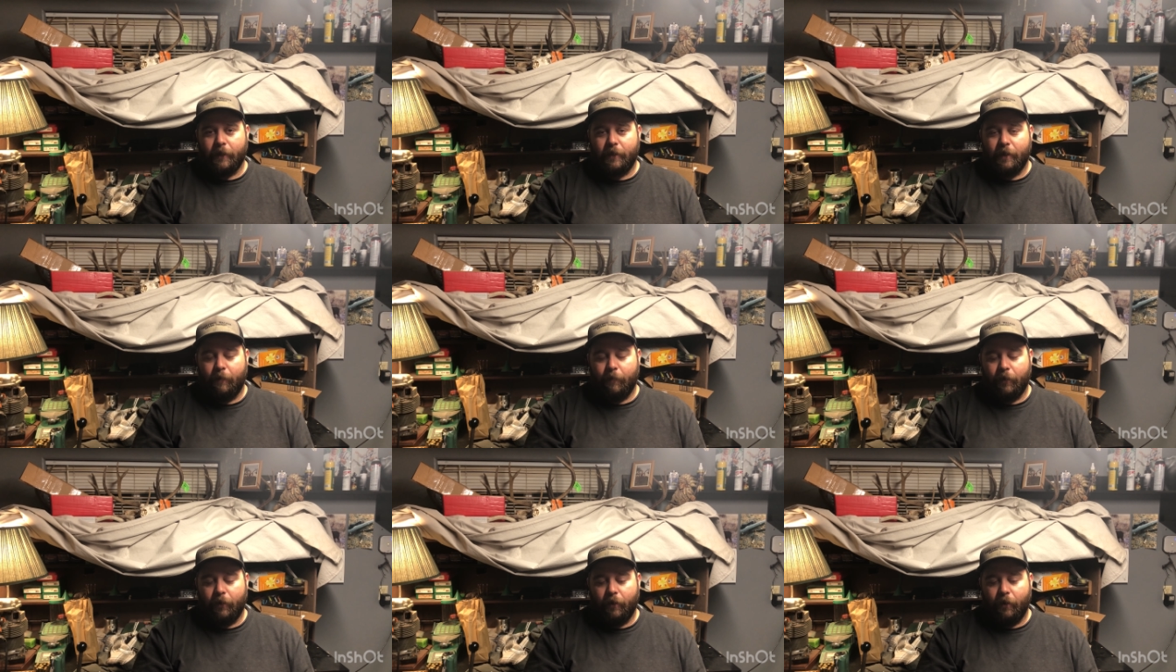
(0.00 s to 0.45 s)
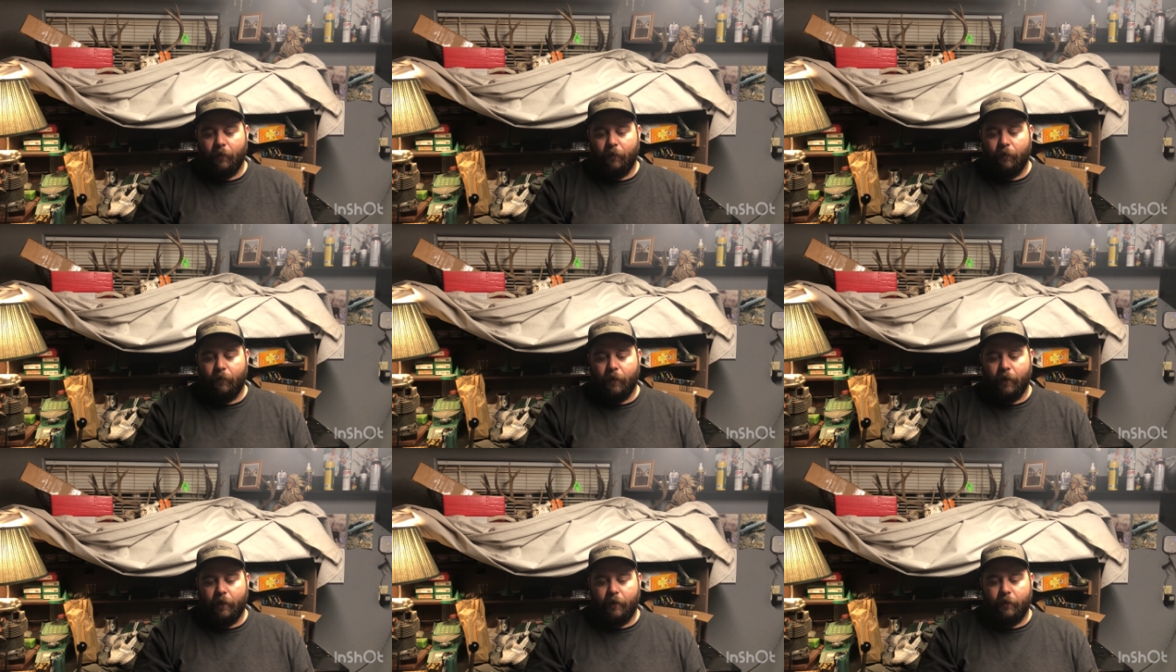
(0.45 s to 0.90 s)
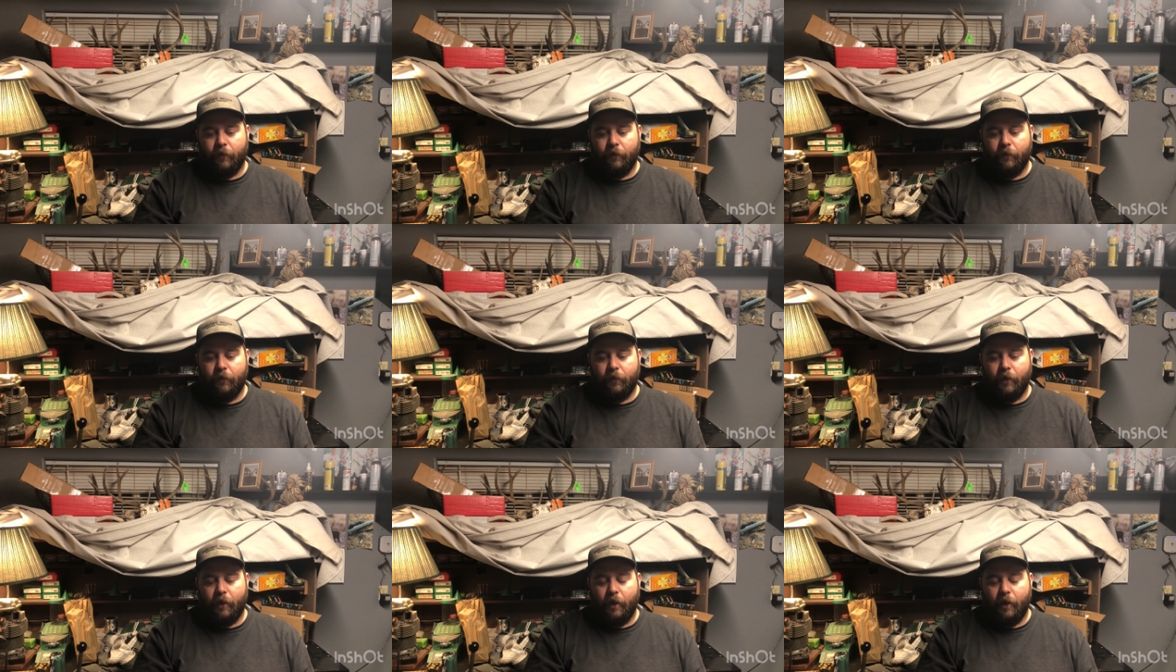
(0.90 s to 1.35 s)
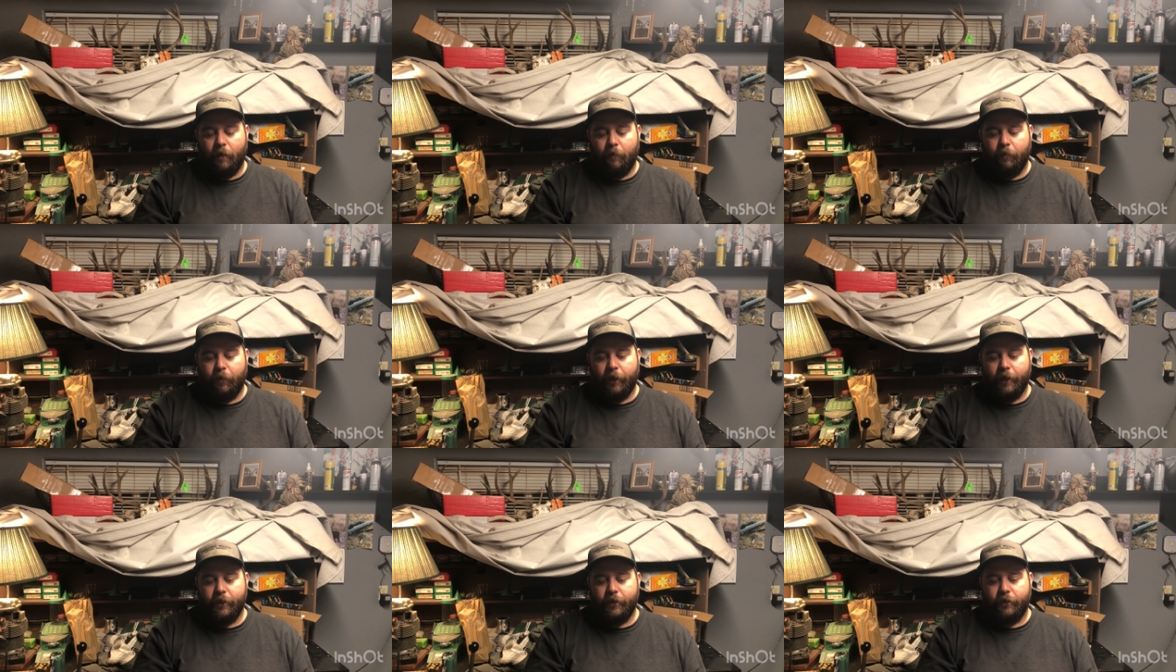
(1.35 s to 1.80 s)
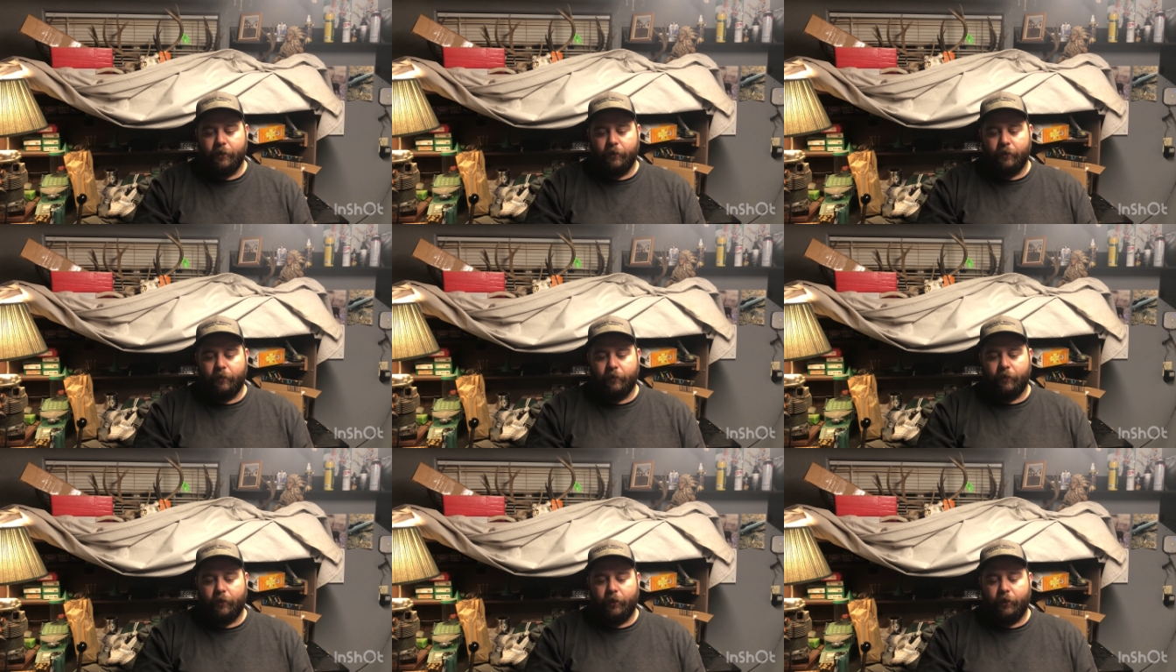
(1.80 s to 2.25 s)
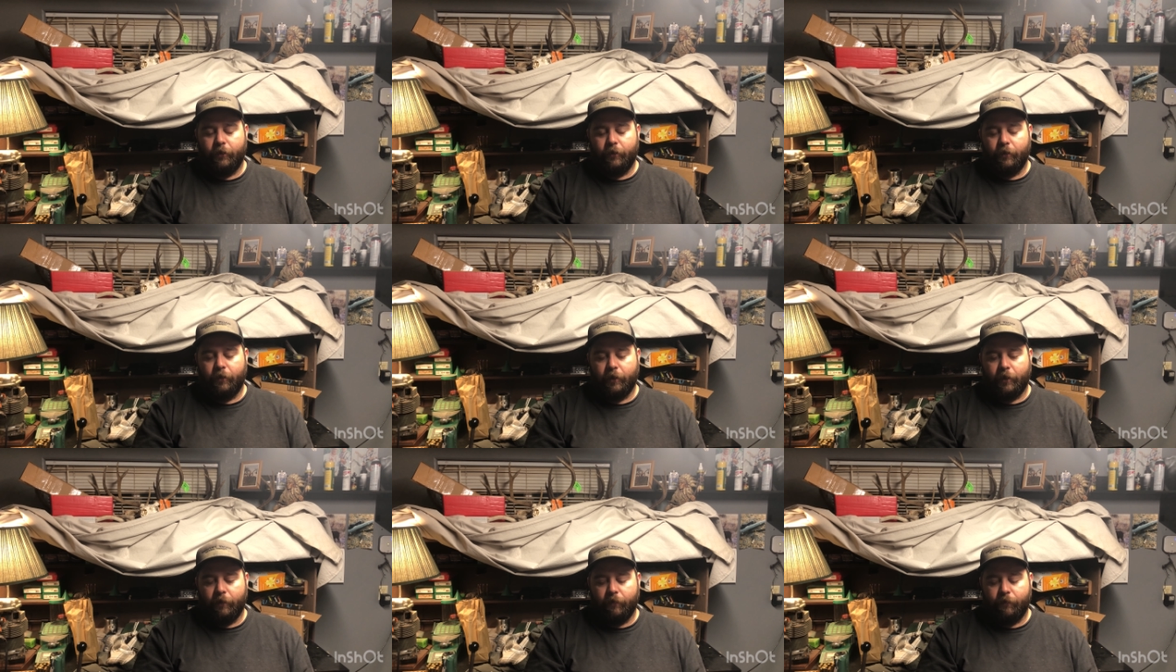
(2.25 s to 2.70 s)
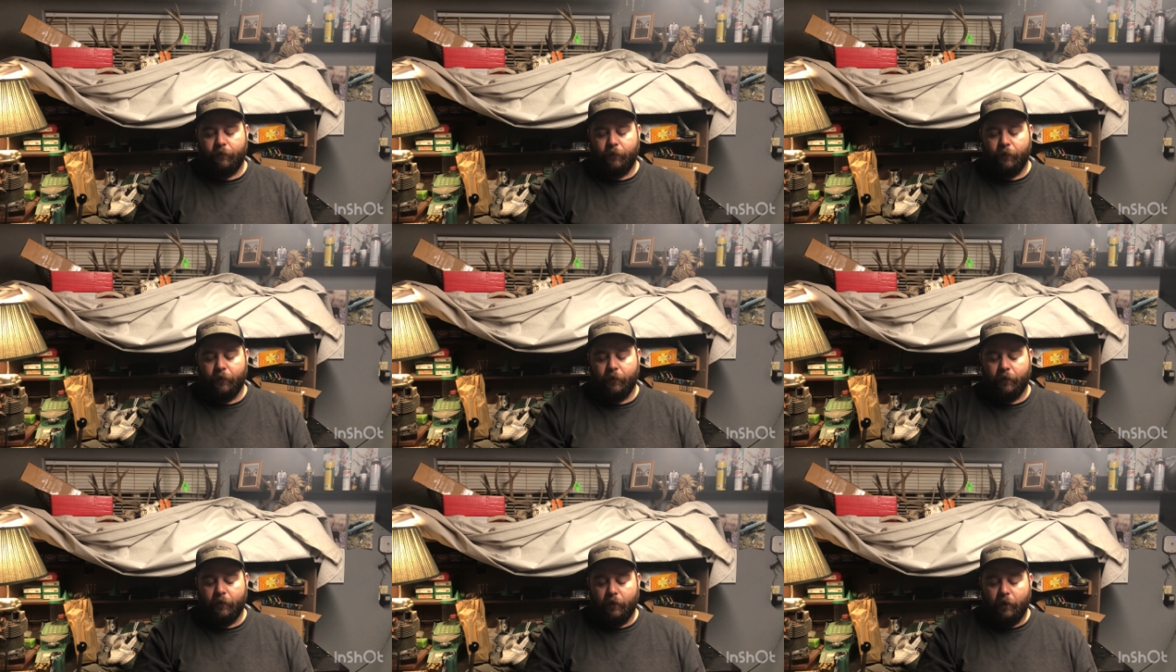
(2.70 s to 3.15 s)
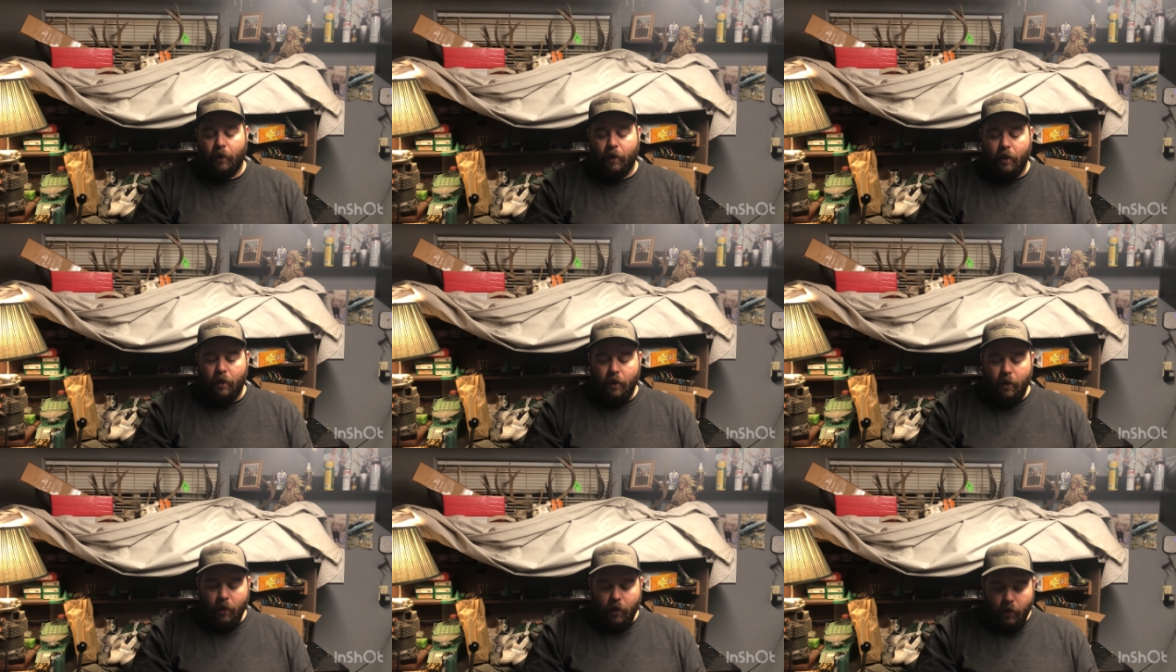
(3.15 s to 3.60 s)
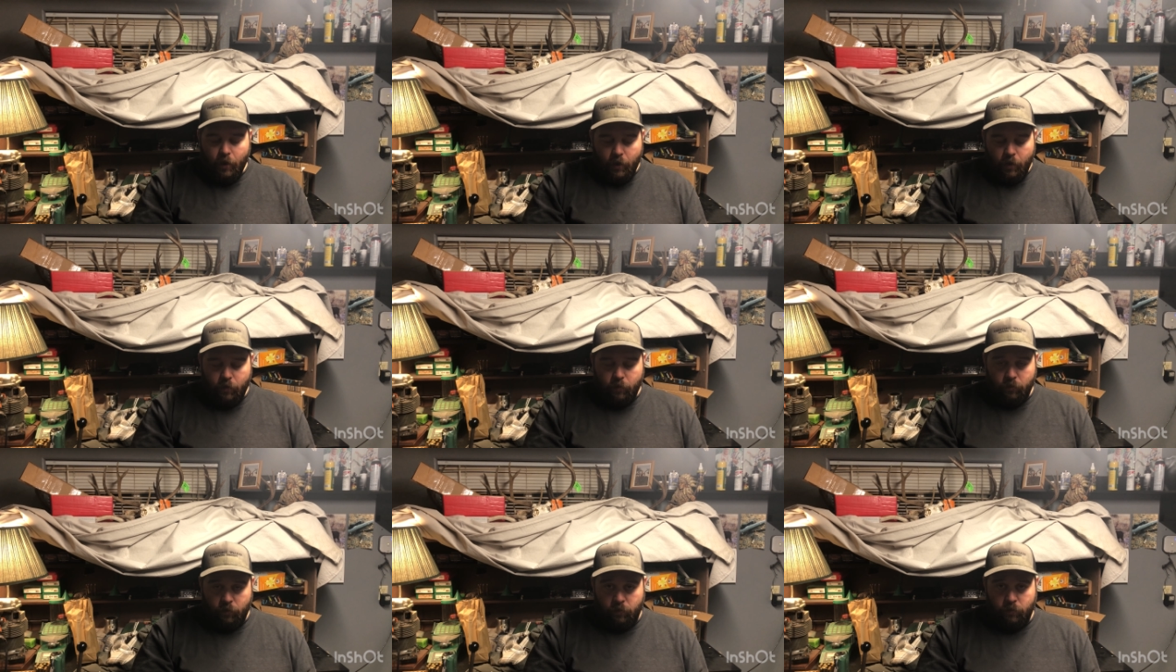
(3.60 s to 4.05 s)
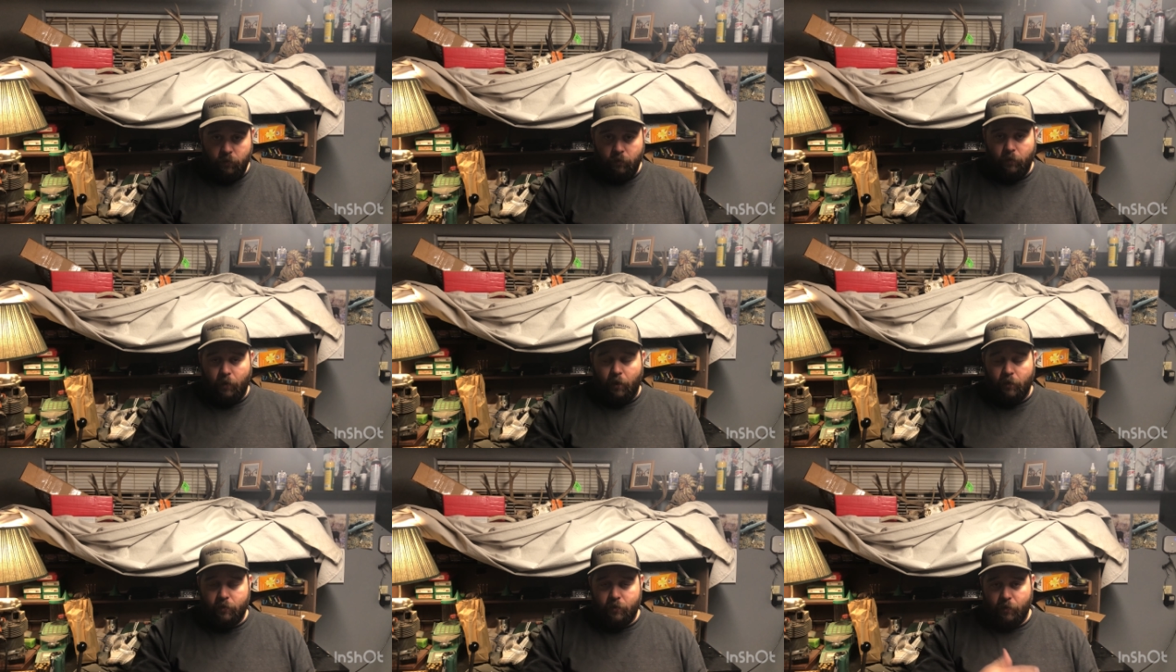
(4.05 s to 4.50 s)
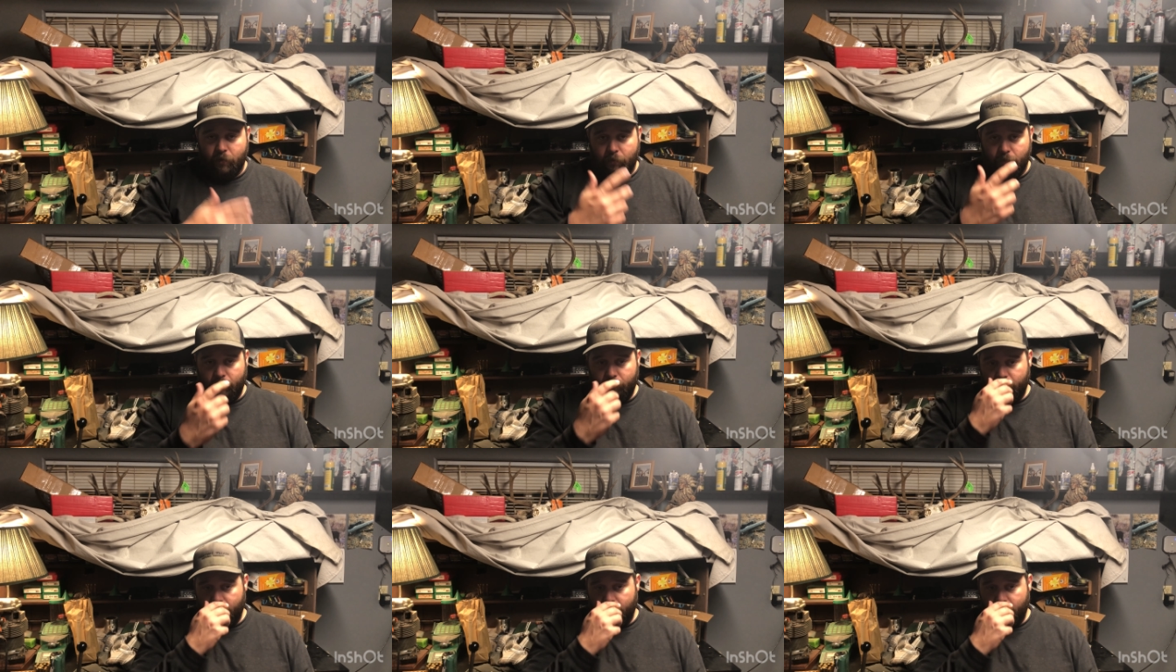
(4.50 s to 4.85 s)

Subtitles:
down below what blends you're looking for. Also,